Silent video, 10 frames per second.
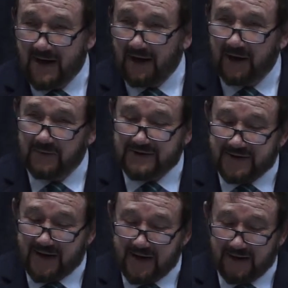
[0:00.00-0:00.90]
And I would
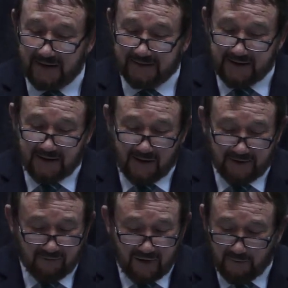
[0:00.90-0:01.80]
say, I think
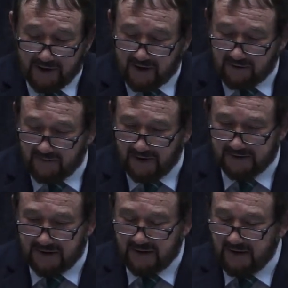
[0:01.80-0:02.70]
earlier on we heard
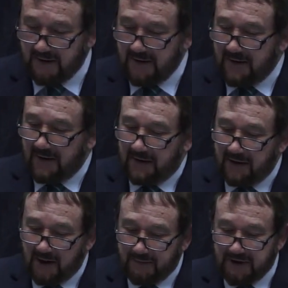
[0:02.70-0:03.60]
about
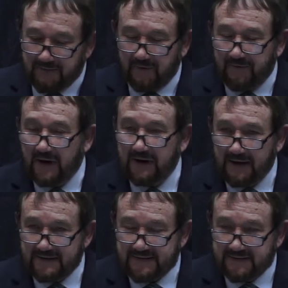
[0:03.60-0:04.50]
lobbying for
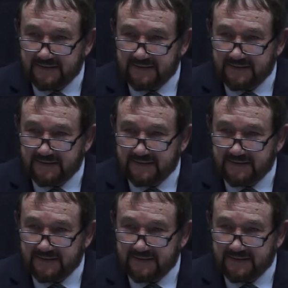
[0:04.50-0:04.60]
finance.